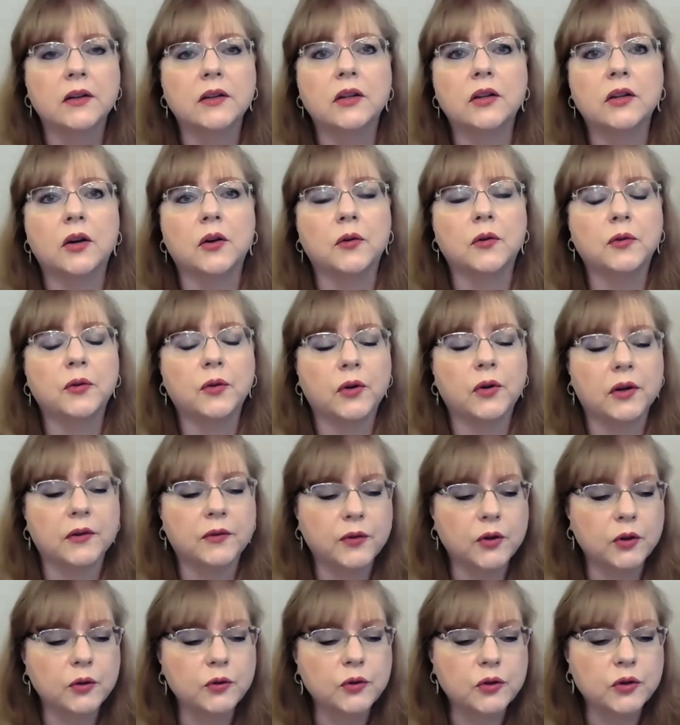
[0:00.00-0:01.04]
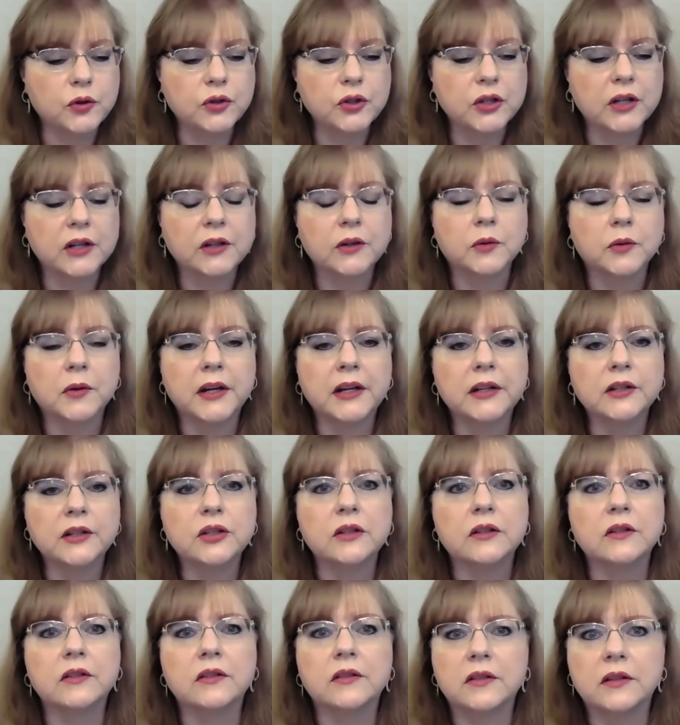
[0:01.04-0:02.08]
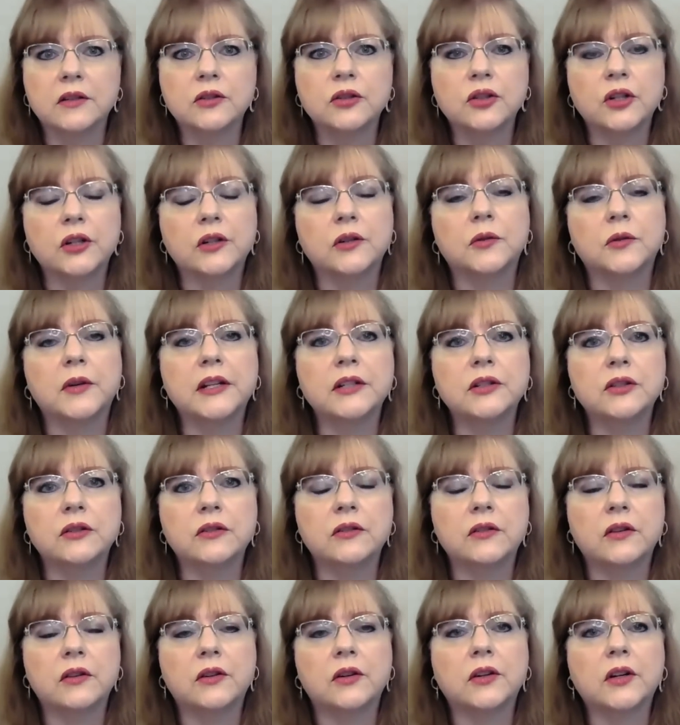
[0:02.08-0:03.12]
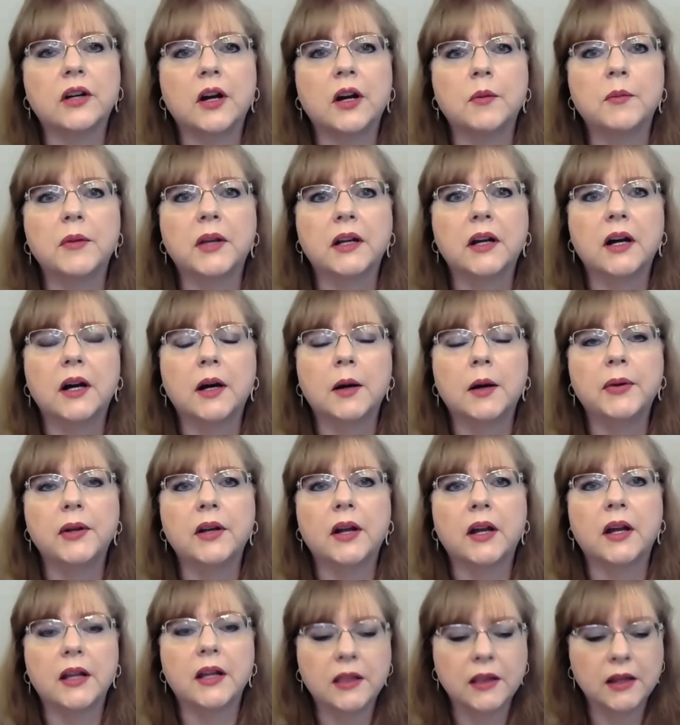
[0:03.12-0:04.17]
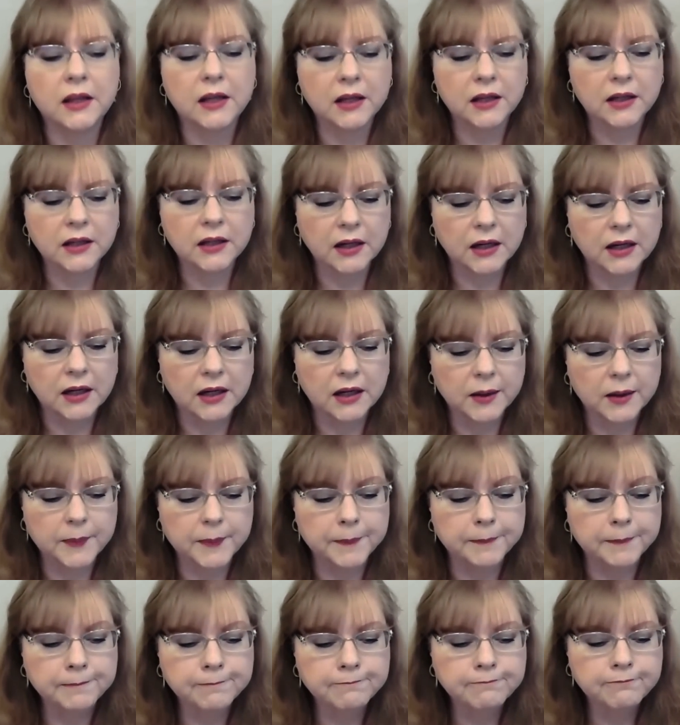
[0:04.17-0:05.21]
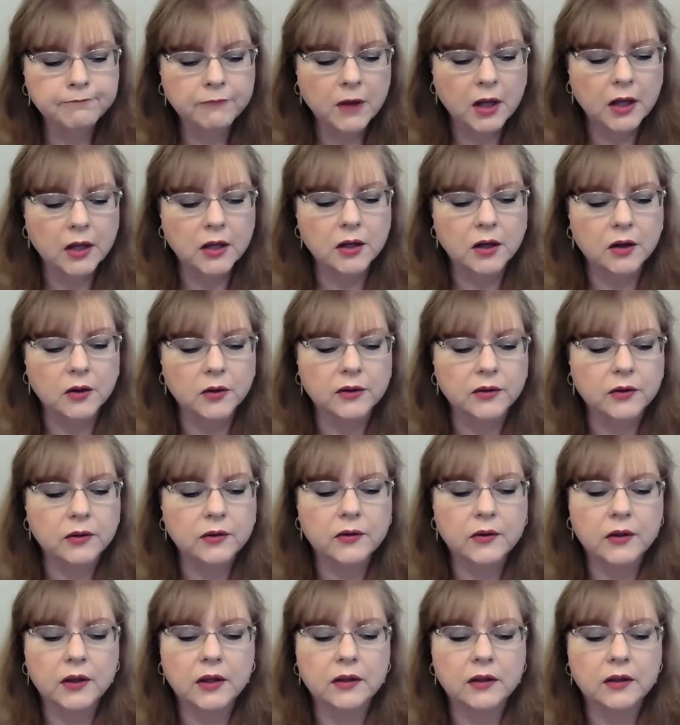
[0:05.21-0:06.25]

you know, for future generations, the generations that are coming up. And I think, um, you know, it's,